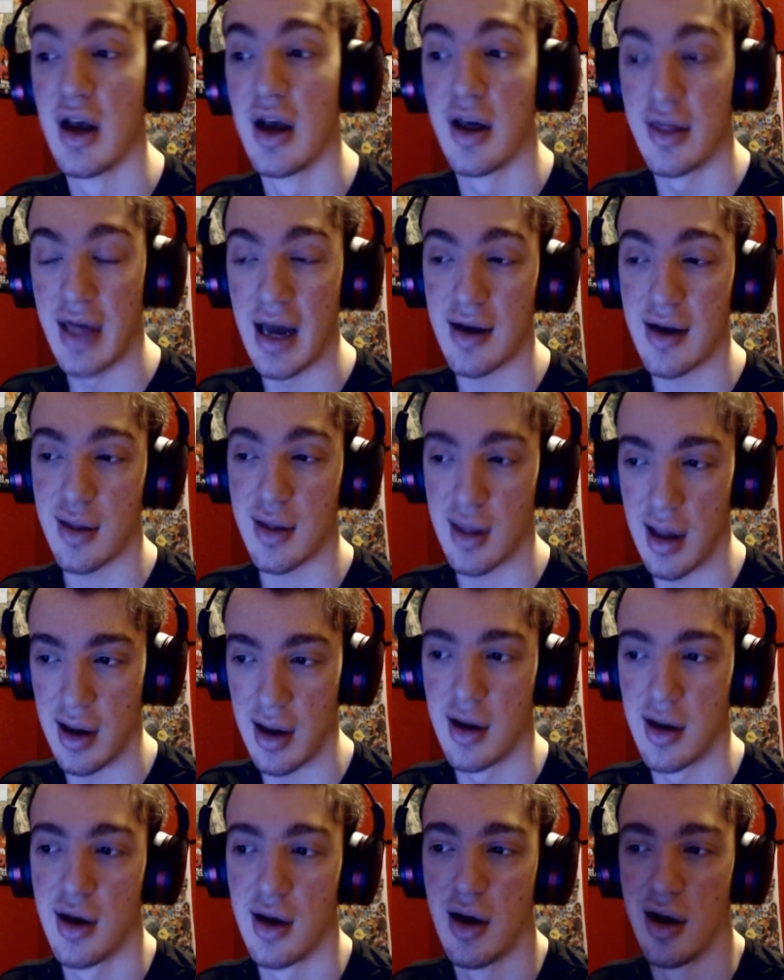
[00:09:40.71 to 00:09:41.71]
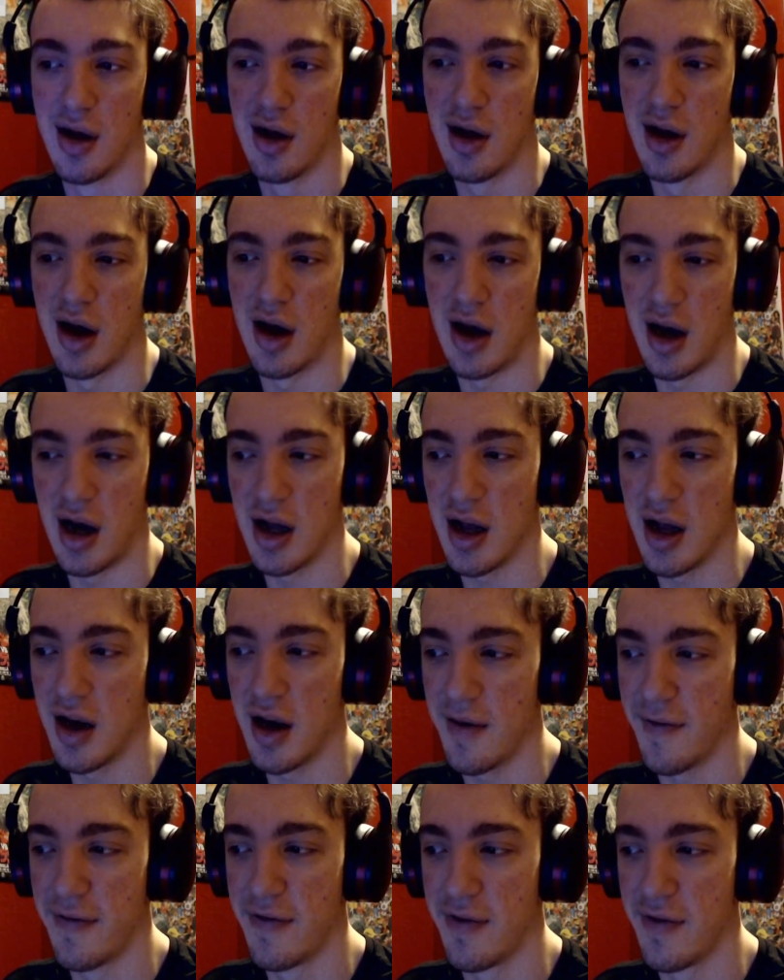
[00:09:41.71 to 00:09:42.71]
That said, I
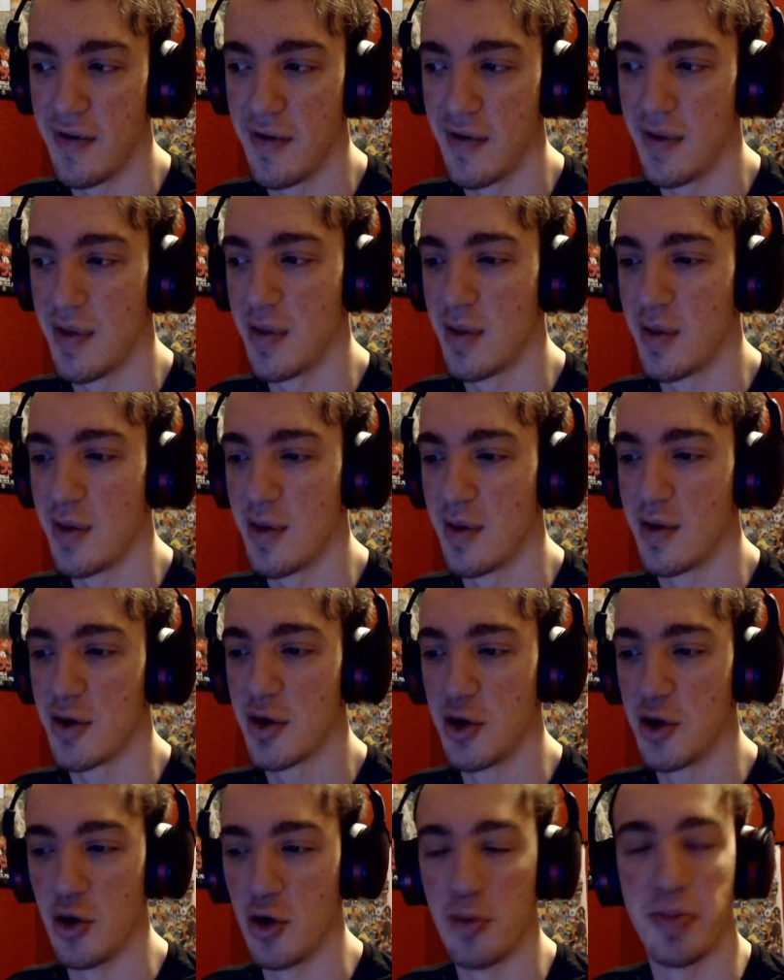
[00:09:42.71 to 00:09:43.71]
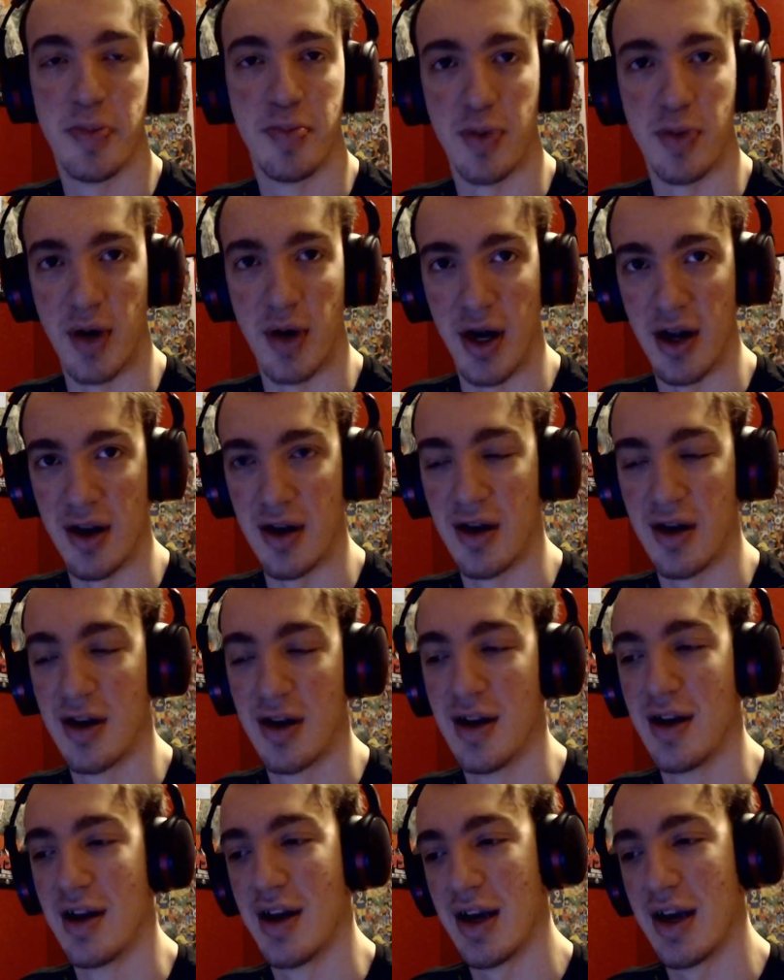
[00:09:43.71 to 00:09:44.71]
have goop brain
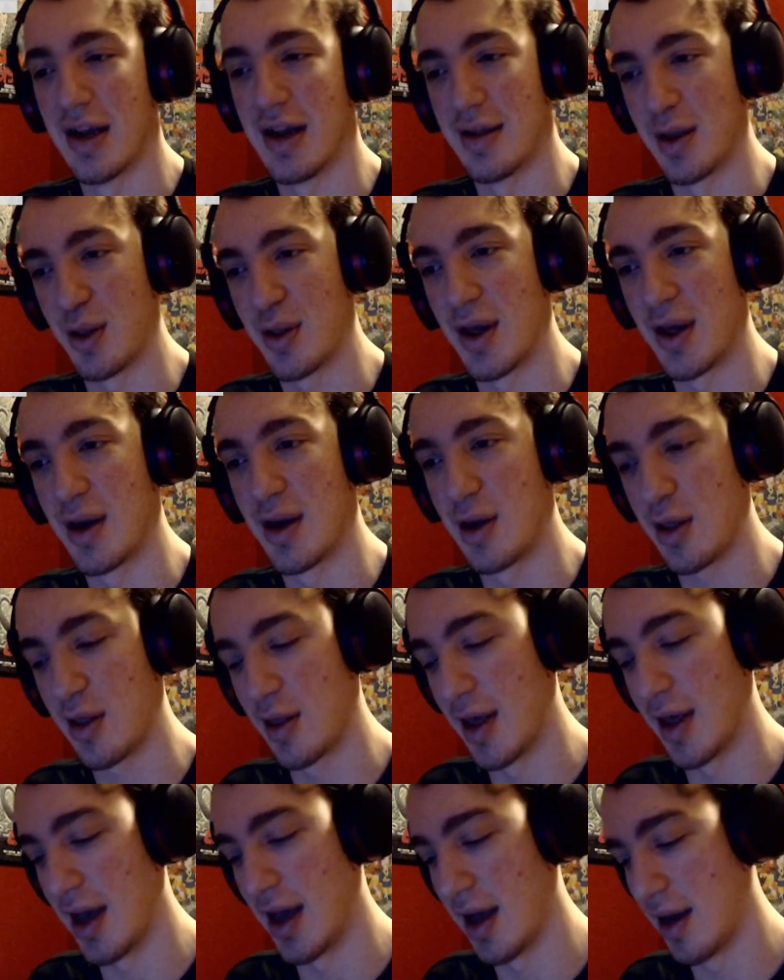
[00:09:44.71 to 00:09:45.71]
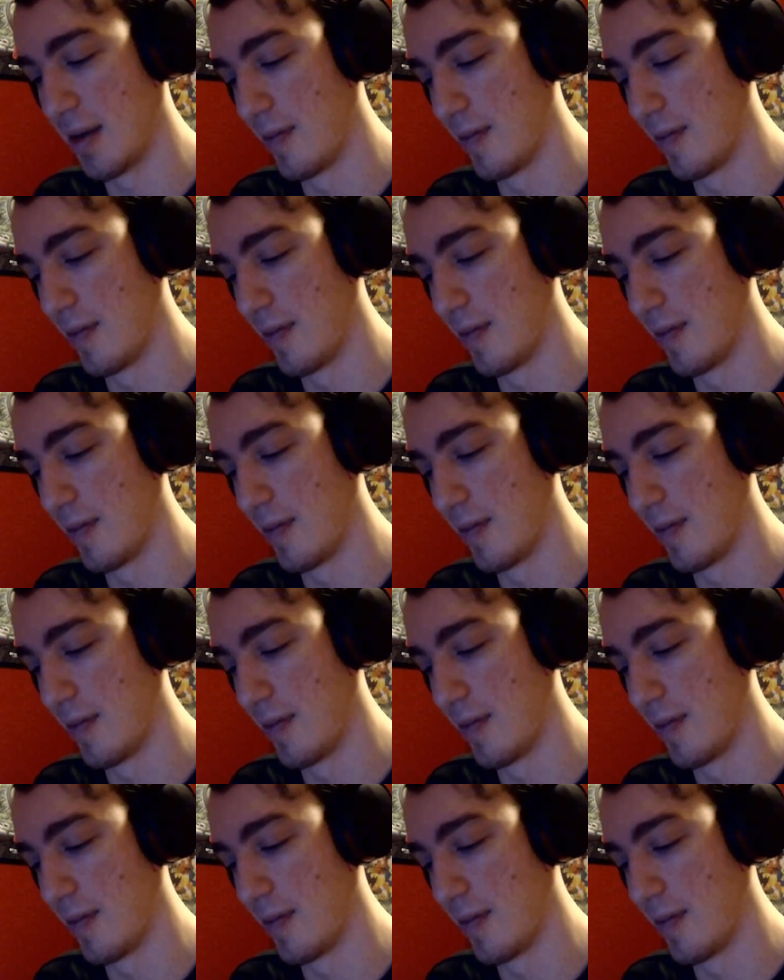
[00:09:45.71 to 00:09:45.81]
in the sense that